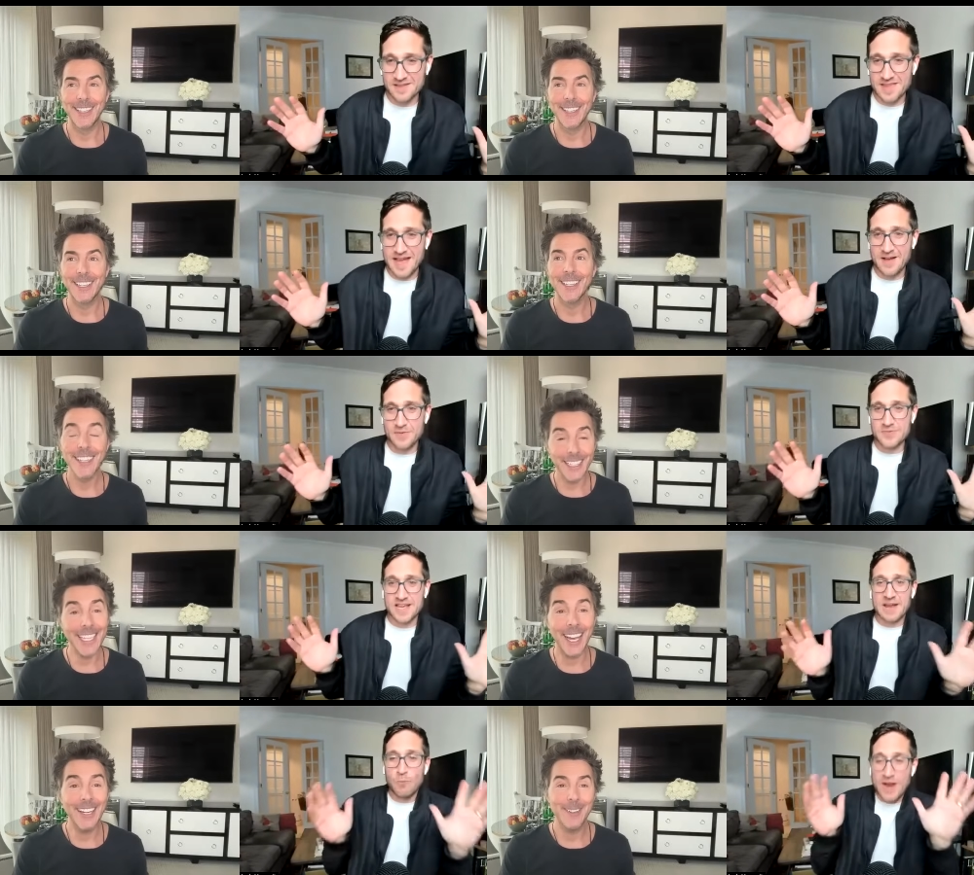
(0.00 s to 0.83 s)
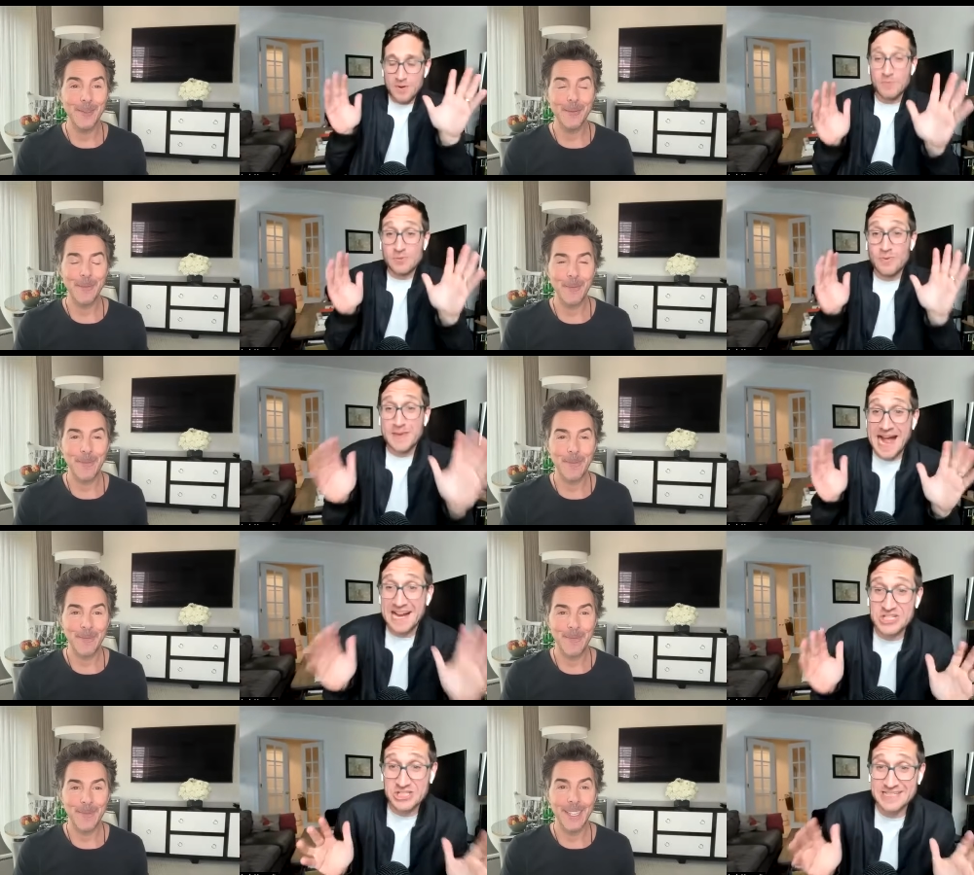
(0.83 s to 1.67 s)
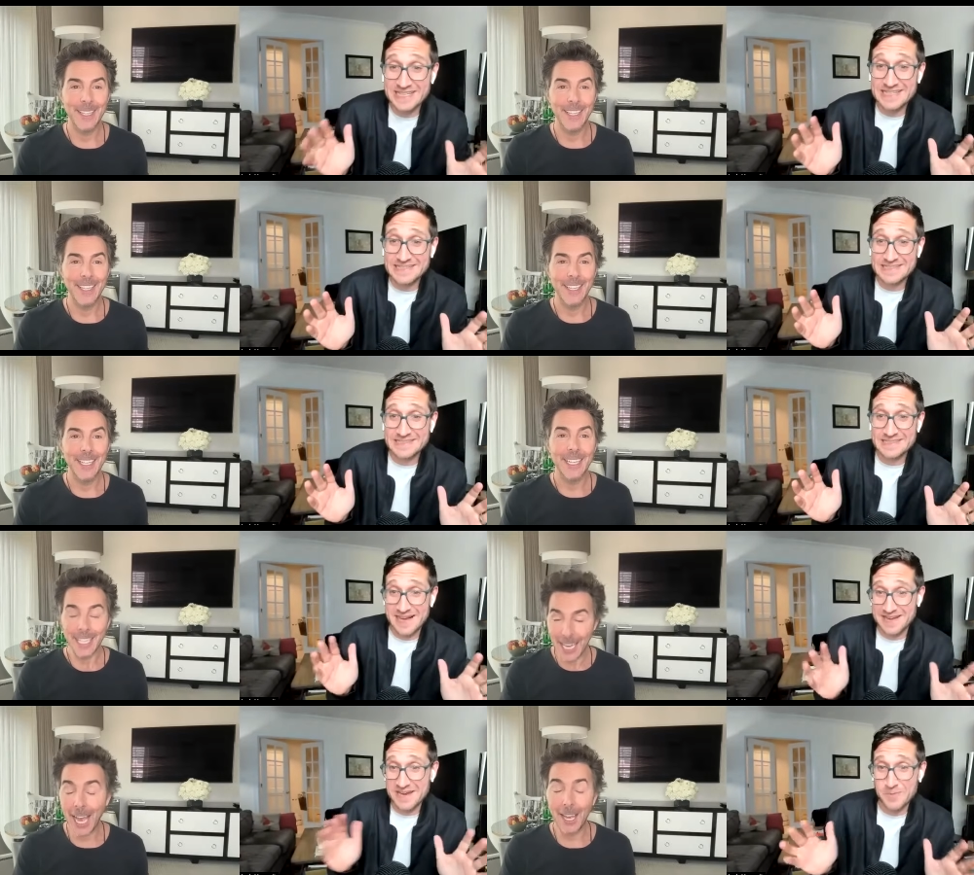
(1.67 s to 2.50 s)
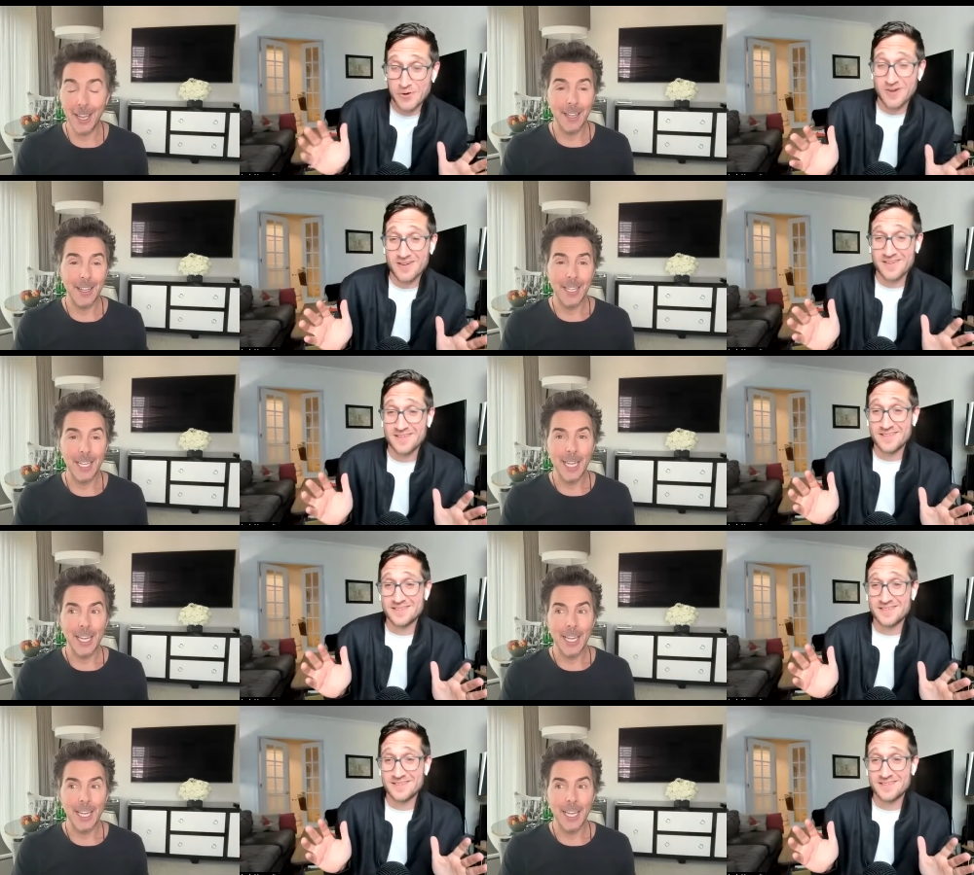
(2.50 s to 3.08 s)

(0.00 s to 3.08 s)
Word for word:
Speaker 1: That was like, yeah. wait, we, we actually got yeah. him or her?